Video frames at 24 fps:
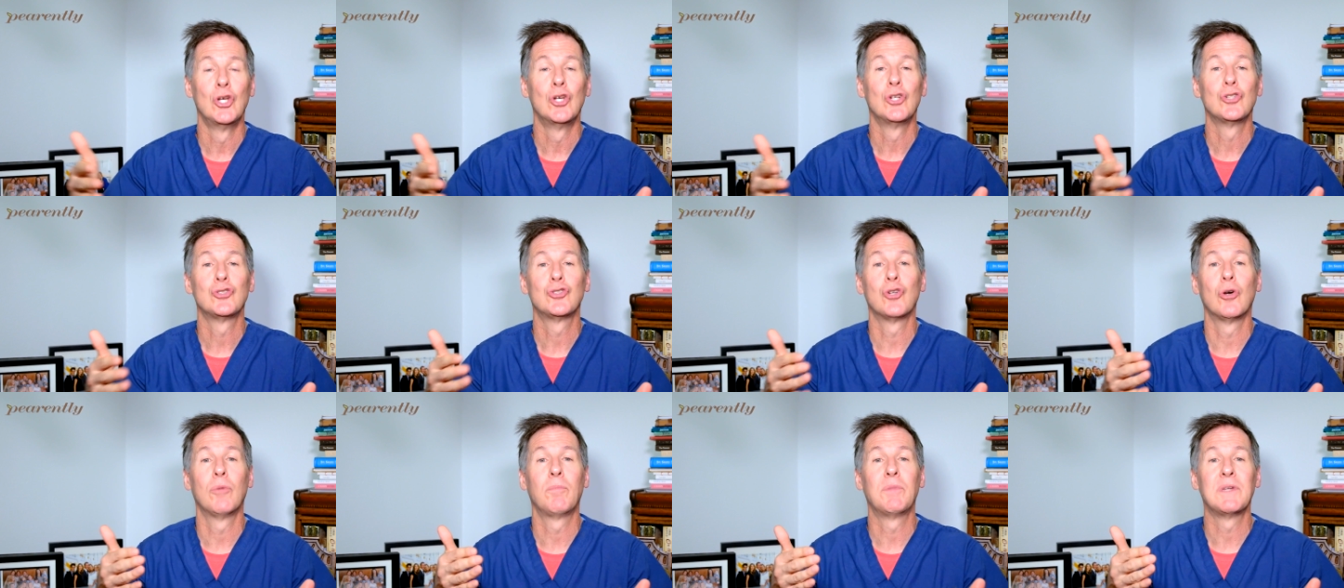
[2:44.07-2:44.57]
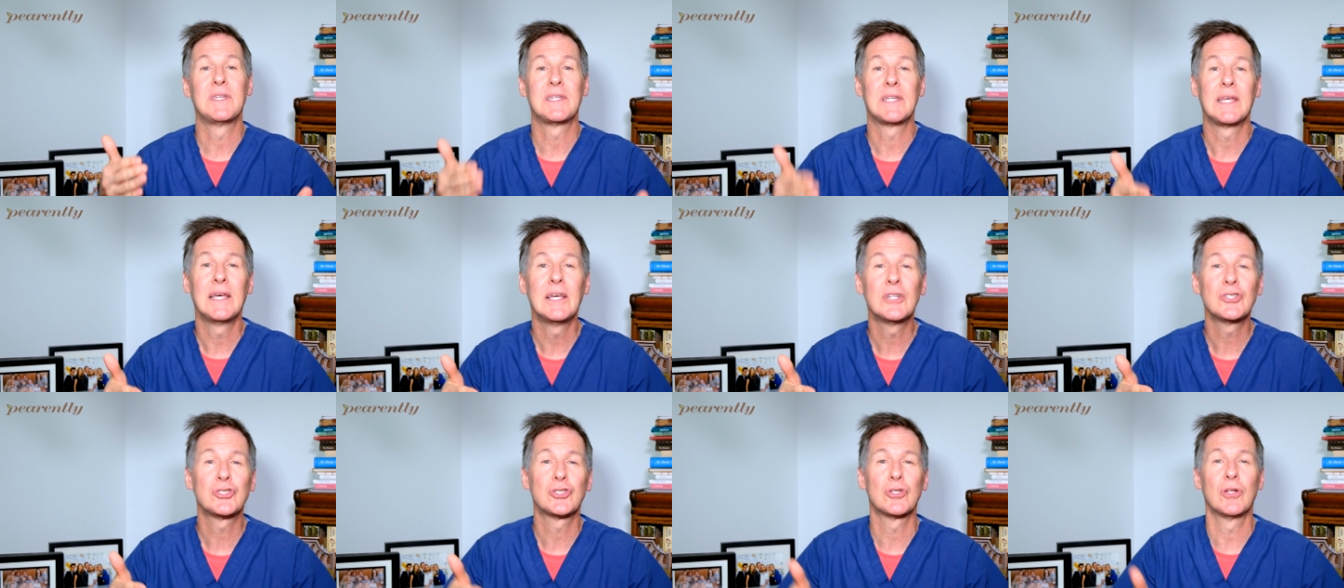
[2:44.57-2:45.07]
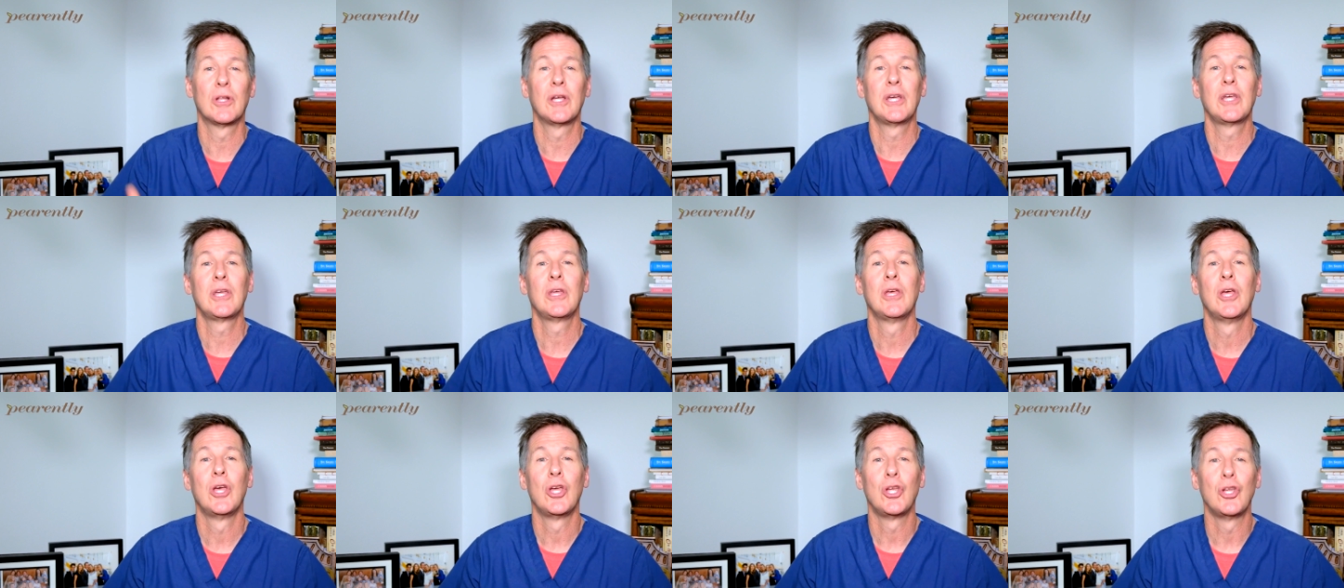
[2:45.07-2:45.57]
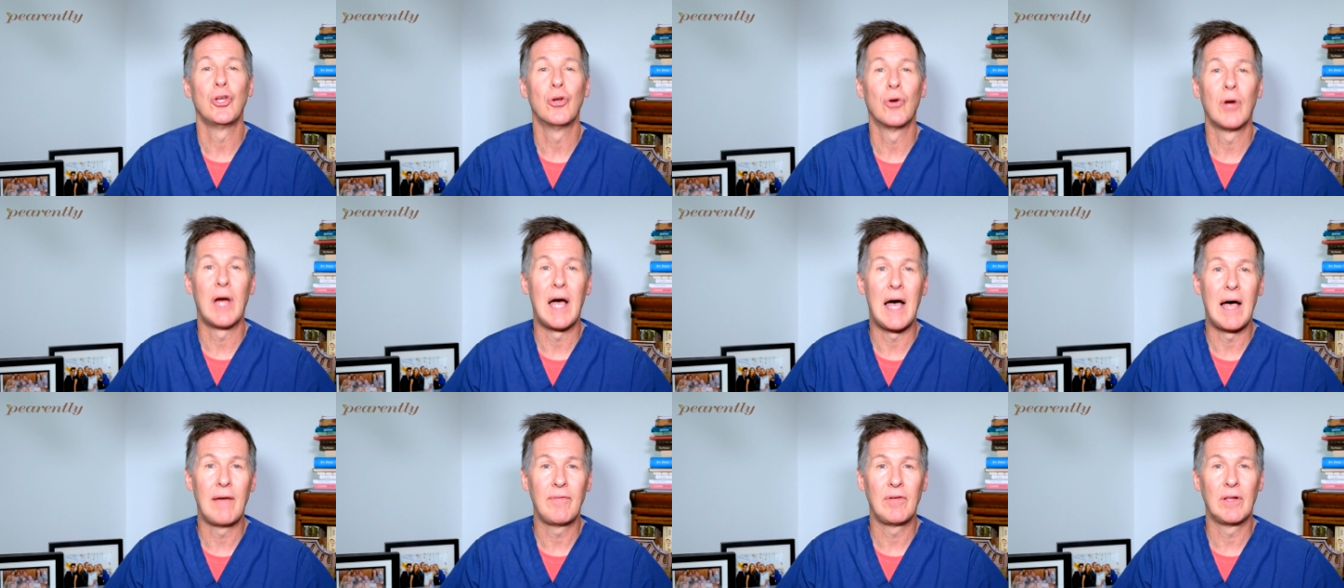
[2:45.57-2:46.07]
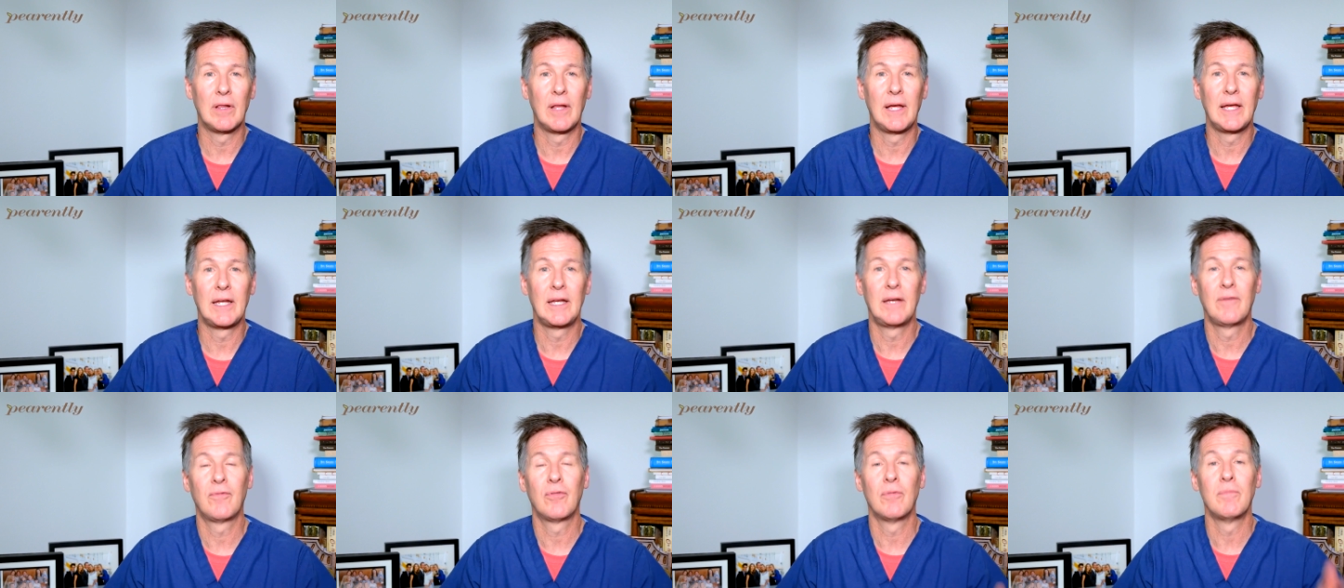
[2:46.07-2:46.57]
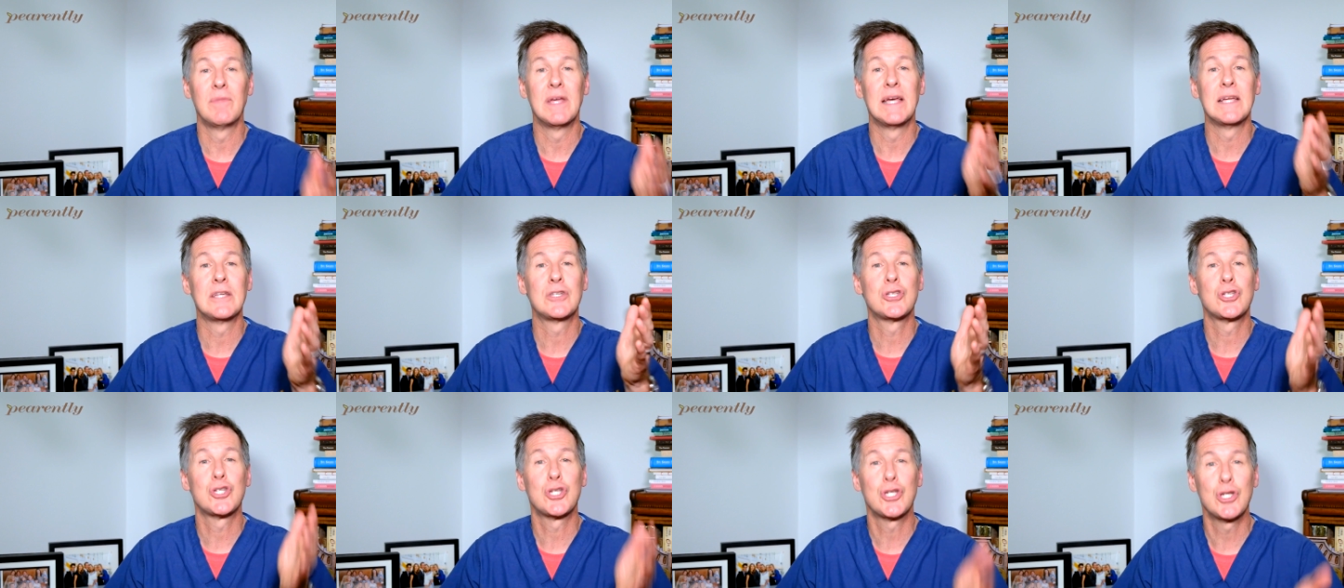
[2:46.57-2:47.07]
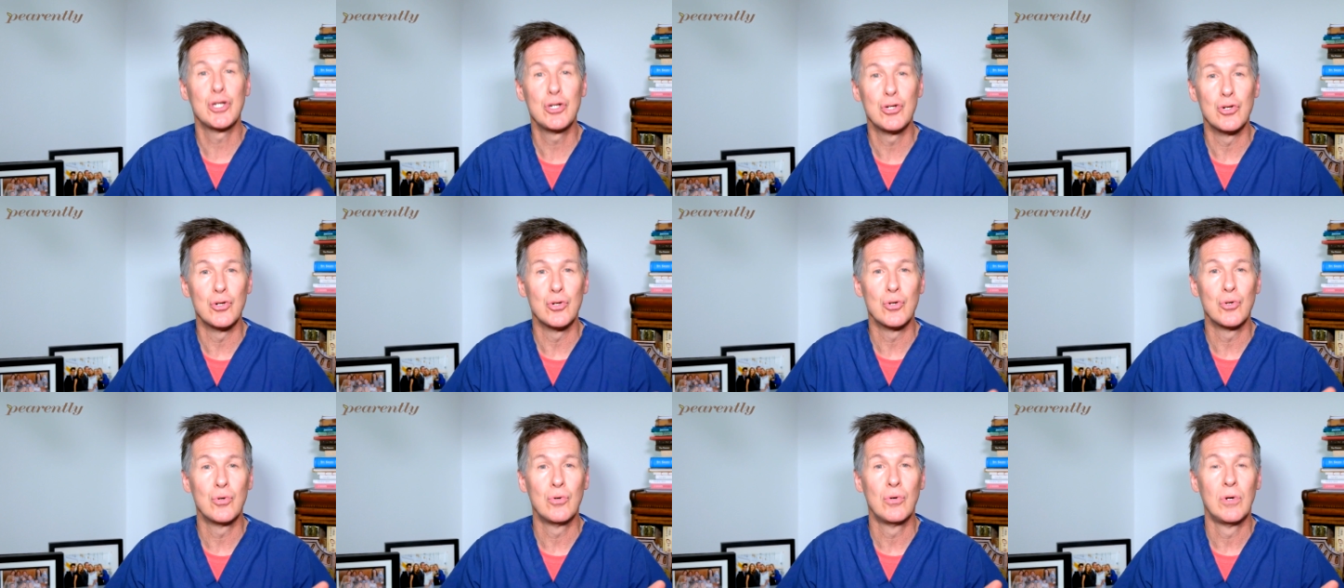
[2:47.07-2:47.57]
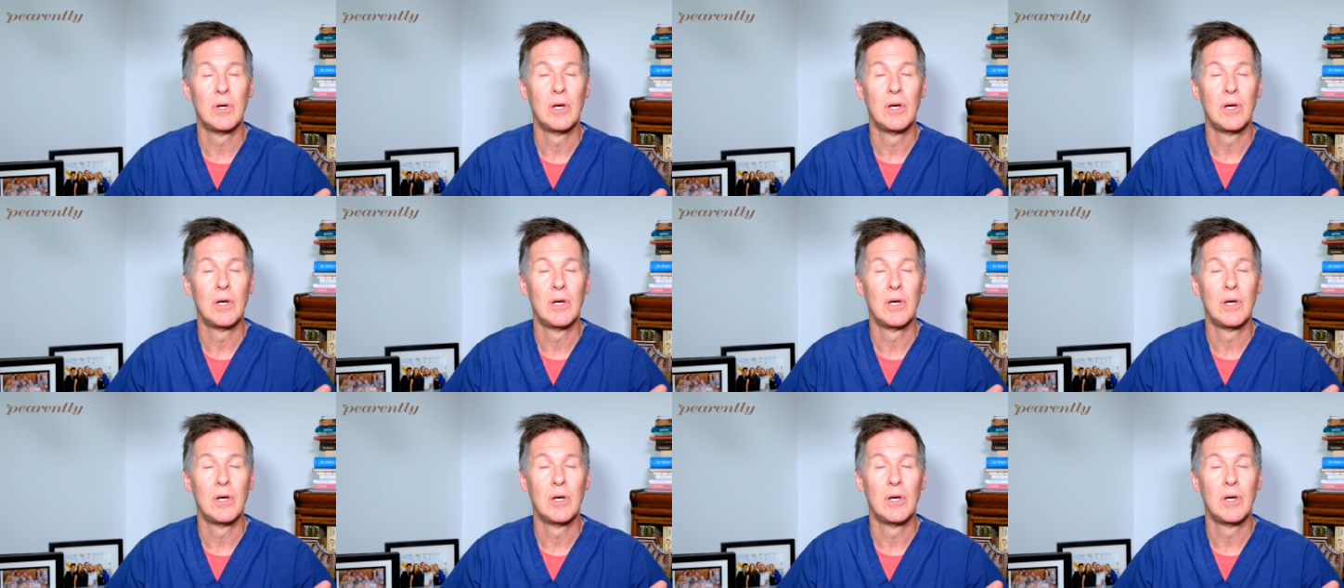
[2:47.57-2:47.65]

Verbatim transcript: So potentially you're ovulating from day two